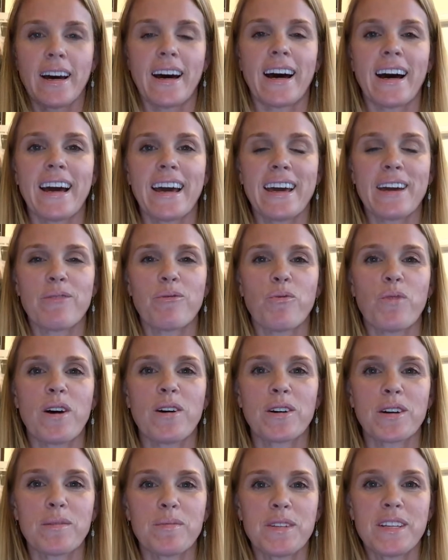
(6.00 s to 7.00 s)
Hi, and
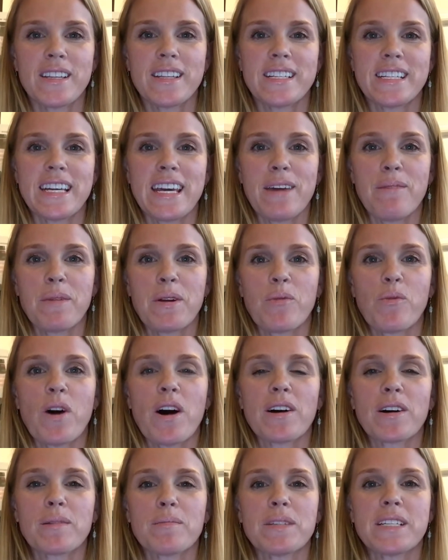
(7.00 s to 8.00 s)
welcome to the team and
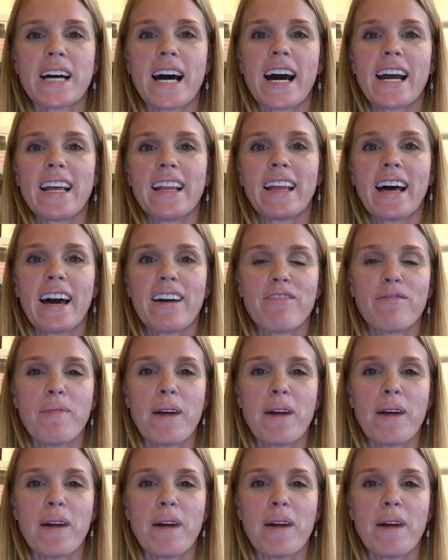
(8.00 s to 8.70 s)
welcome to IDLife.